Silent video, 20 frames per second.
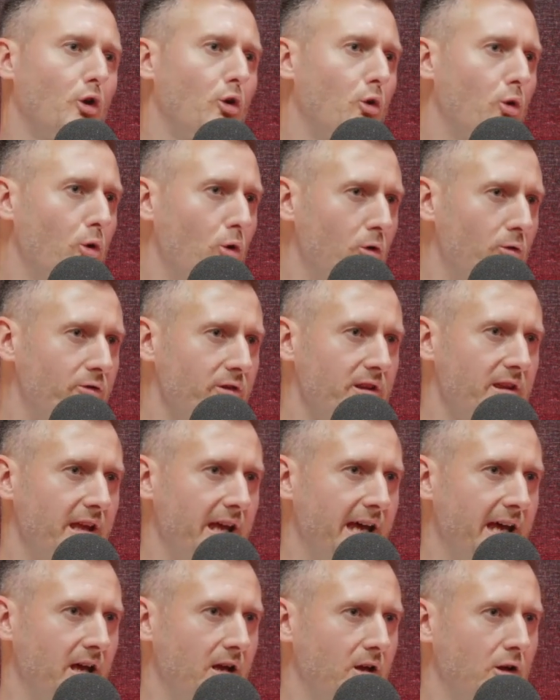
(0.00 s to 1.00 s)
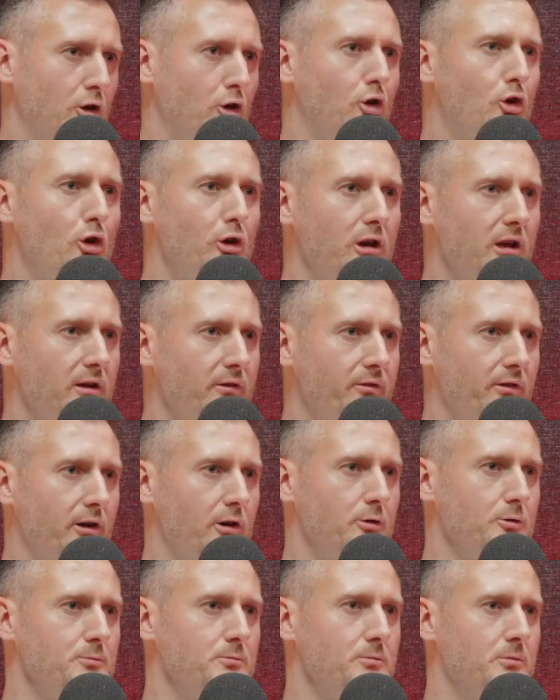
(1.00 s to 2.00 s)
COVID hit. Couldn't
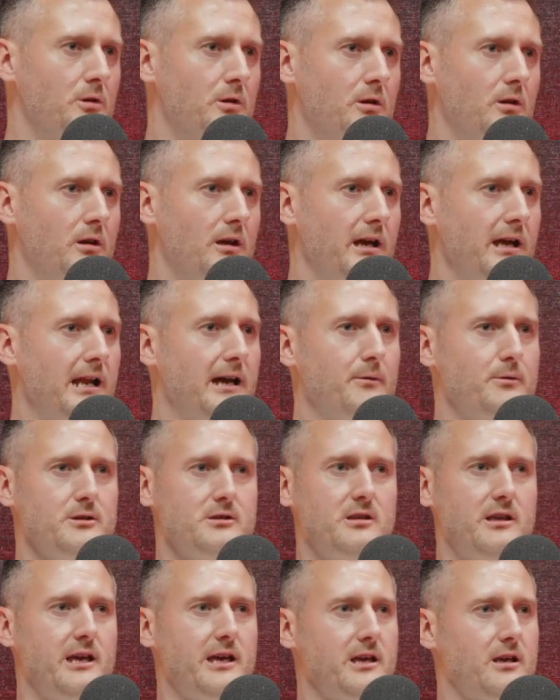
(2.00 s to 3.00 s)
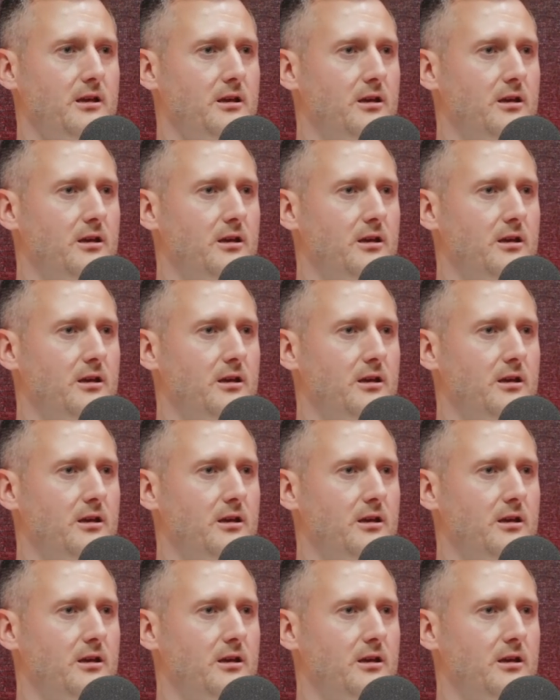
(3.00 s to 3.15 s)
film, and I was like,